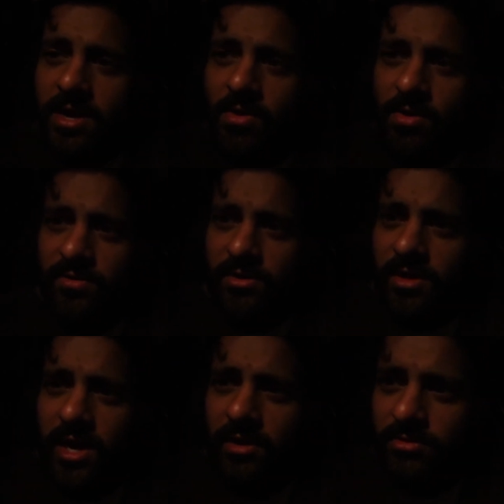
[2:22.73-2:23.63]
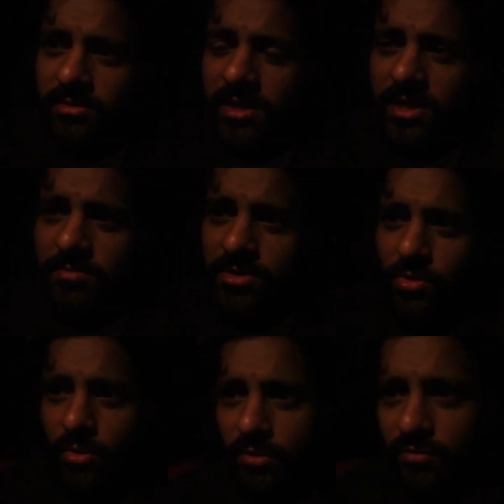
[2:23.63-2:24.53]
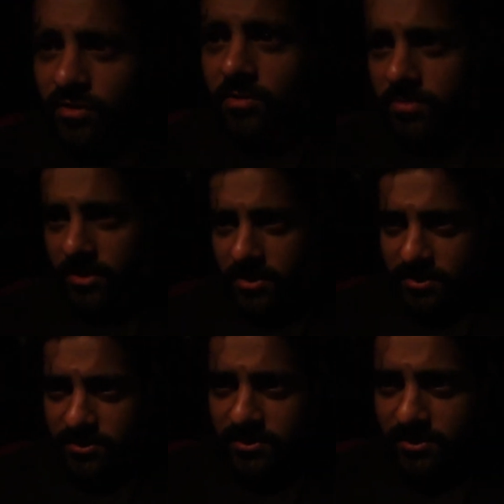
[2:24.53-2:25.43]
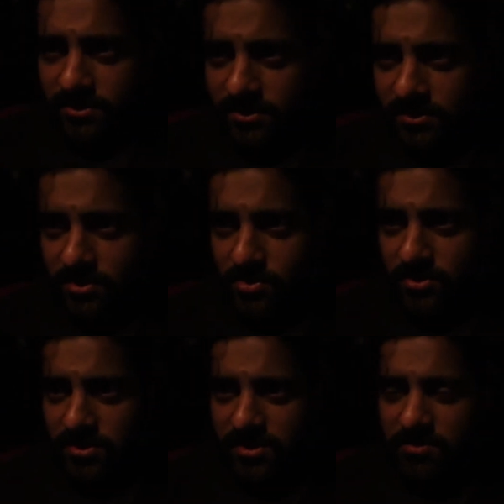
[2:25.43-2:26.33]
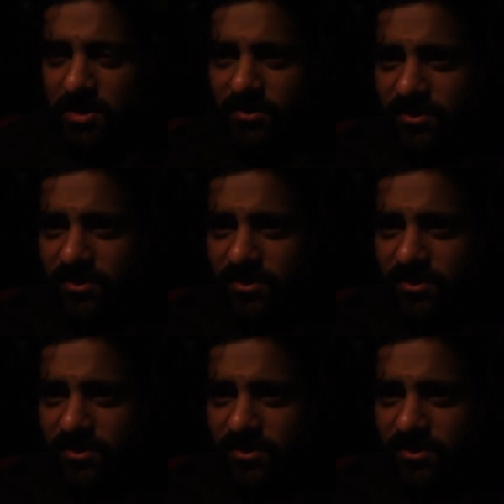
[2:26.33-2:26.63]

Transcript: However, I look like I'm in a horror film because you just see my